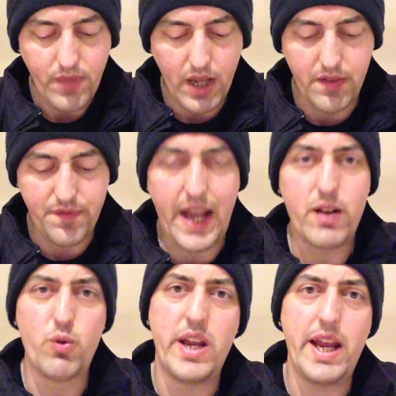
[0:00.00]
And the
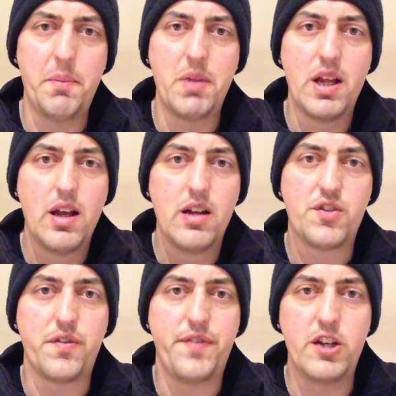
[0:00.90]
final game
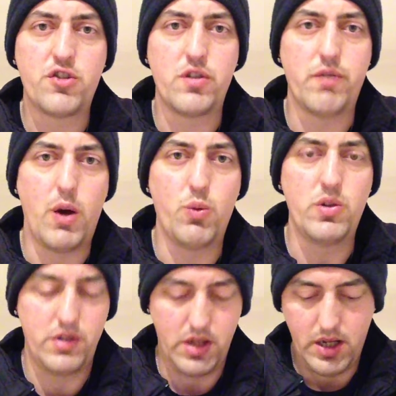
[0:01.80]
to finish the
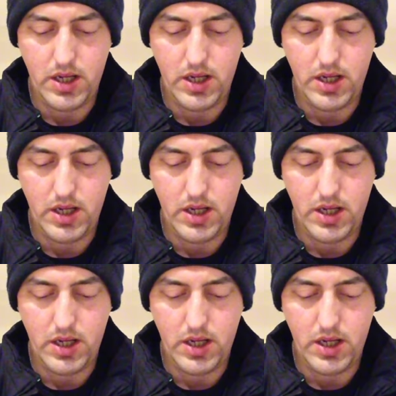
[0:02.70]
round